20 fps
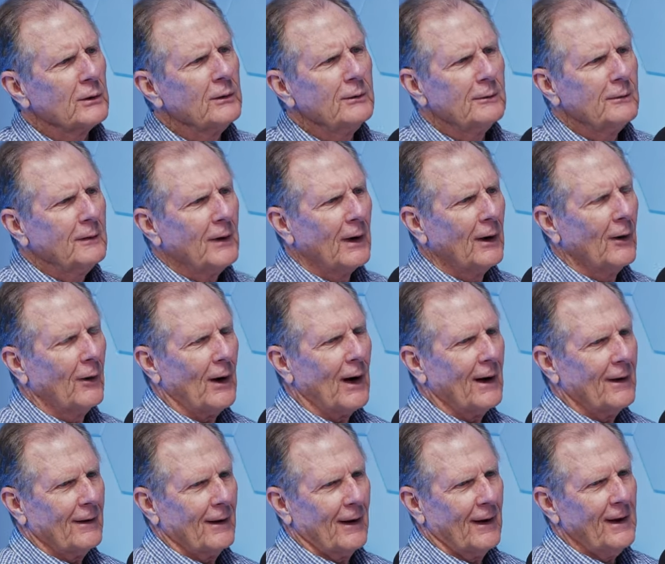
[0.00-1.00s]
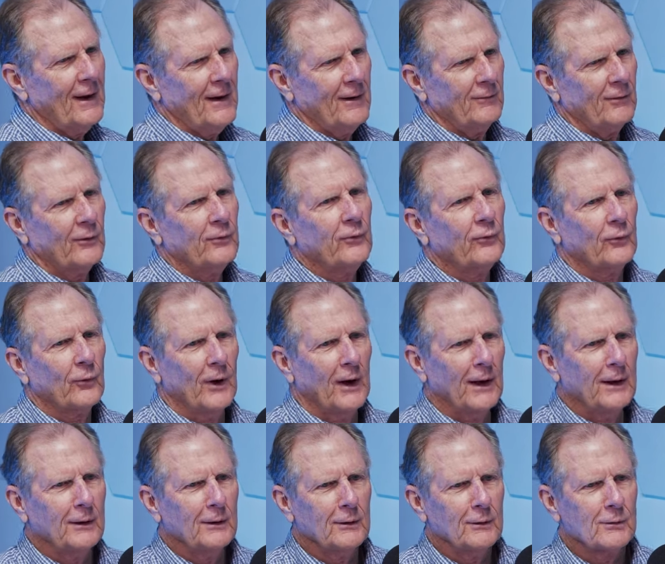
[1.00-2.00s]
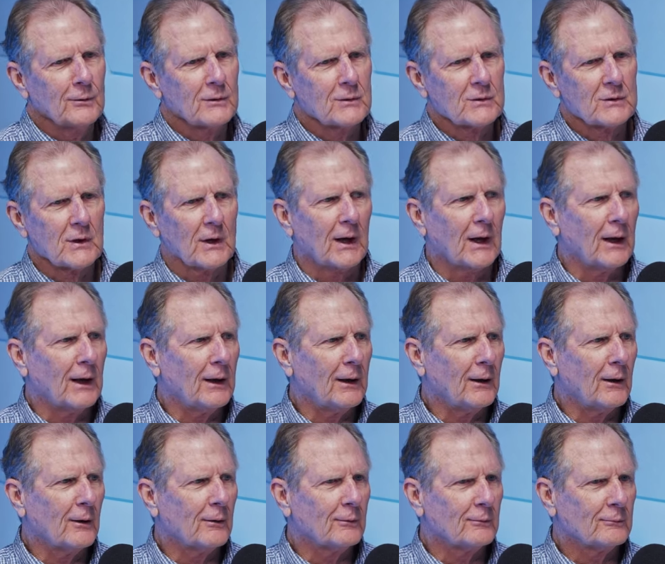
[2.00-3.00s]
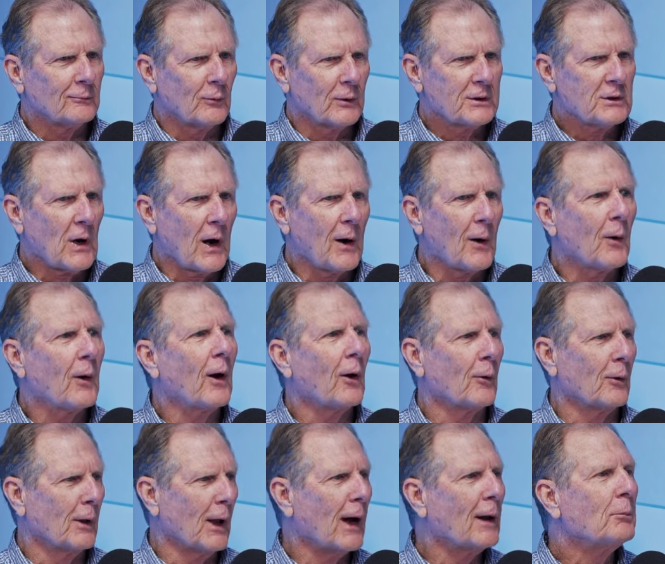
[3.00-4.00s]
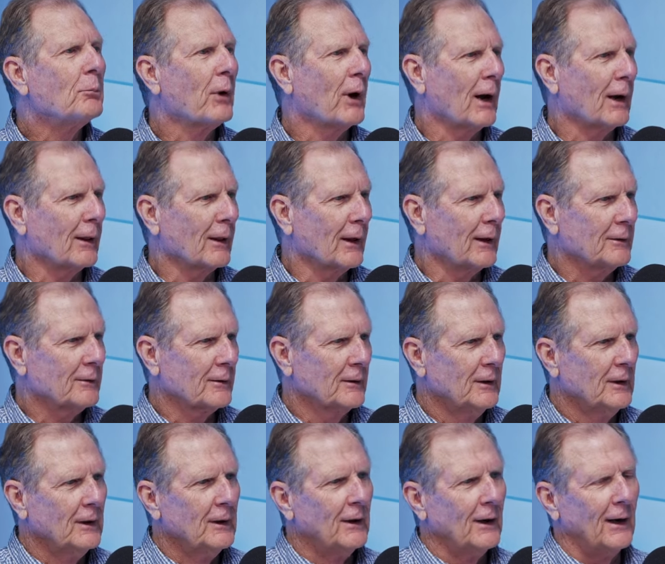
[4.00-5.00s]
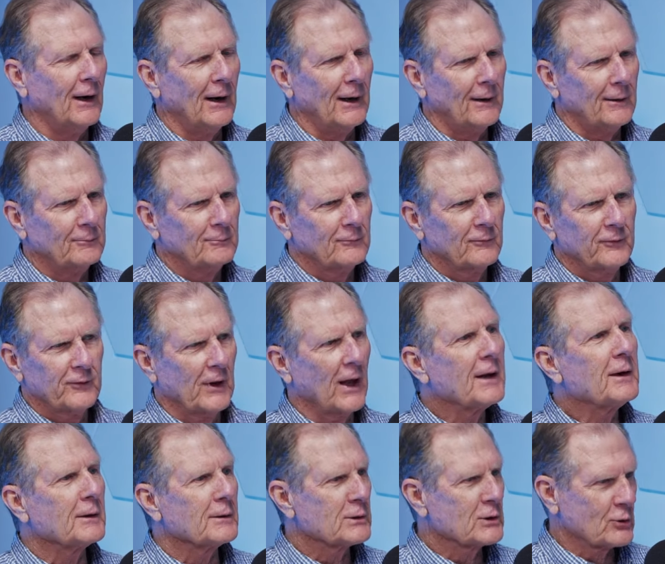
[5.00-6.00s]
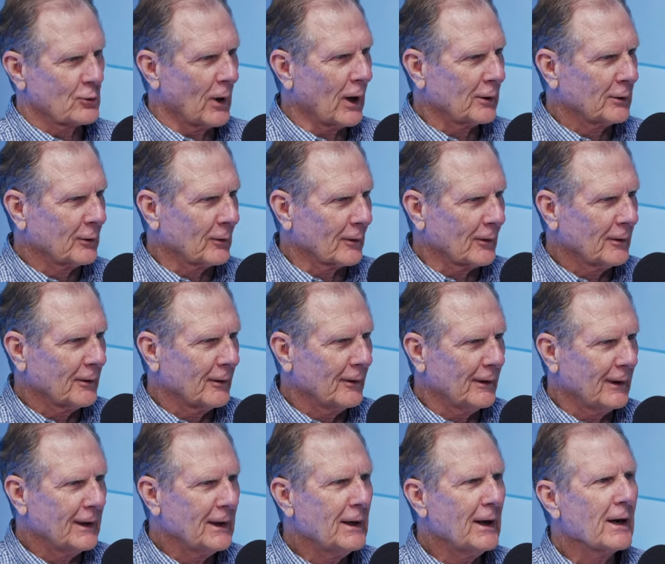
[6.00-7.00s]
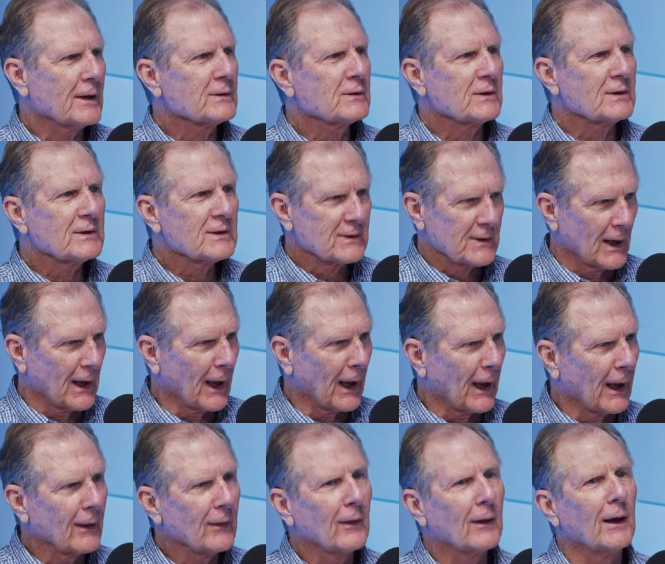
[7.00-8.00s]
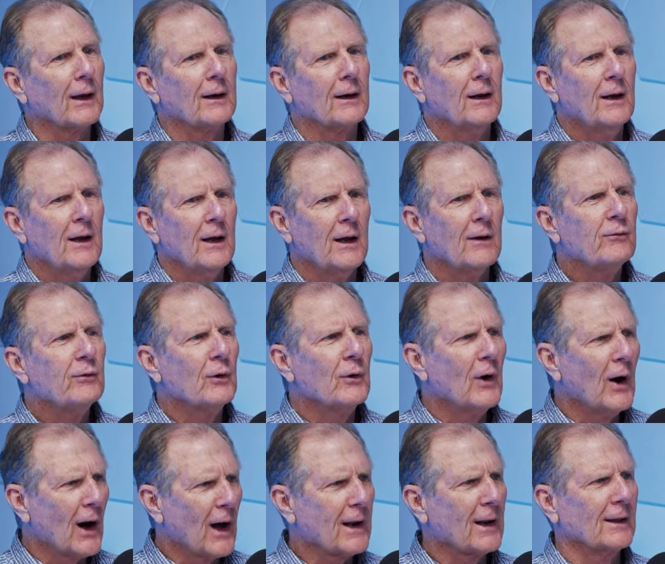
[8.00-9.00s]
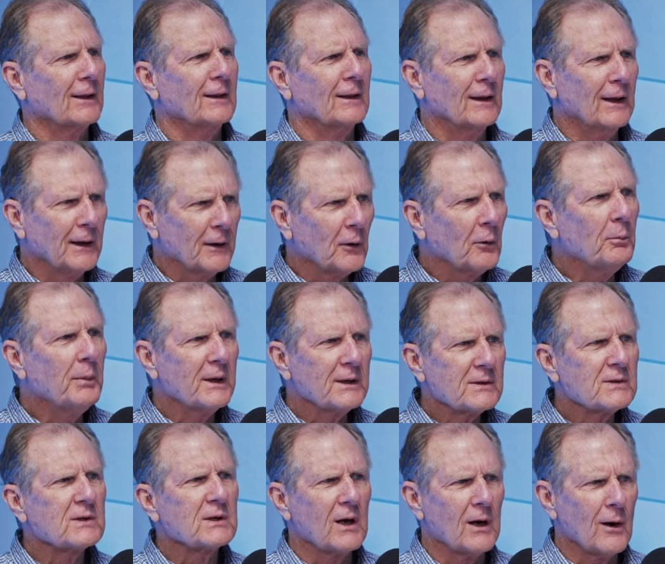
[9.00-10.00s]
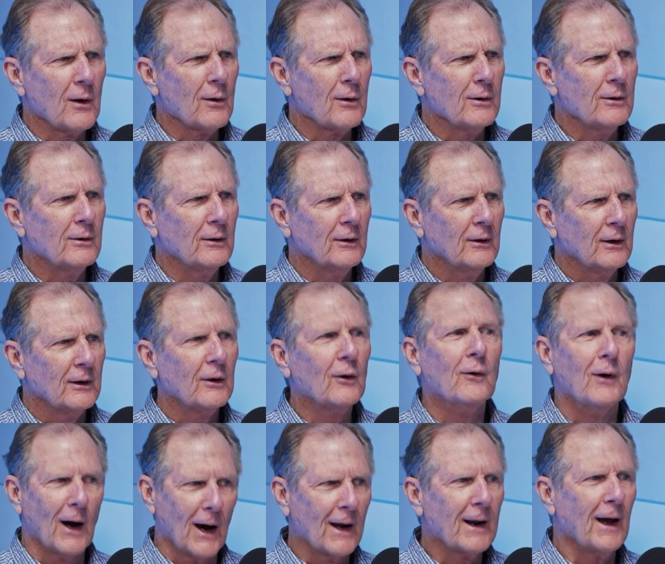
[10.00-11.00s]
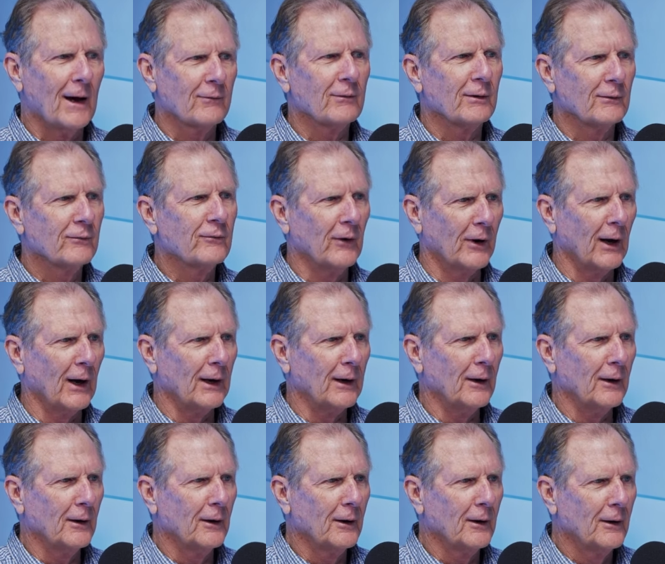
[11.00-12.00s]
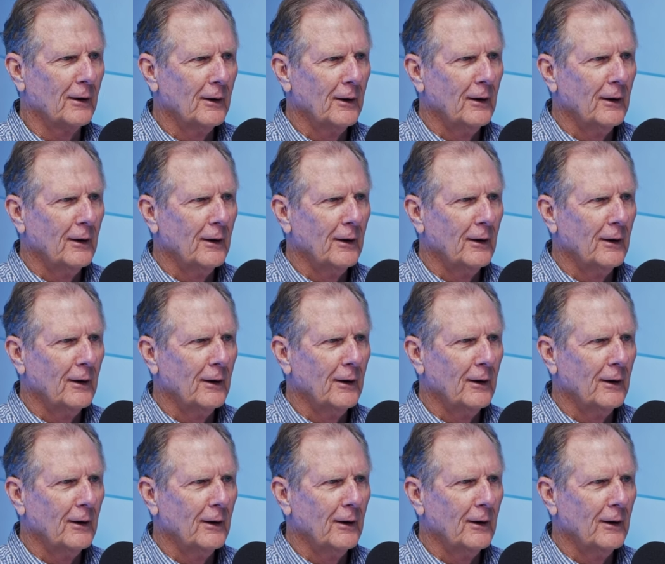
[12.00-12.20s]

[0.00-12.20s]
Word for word: Yeah. You know, I have a friend who's a retired airline pilot, flight instructor, and he has a saying that if you're not a little bit scared, you're not having fun. True.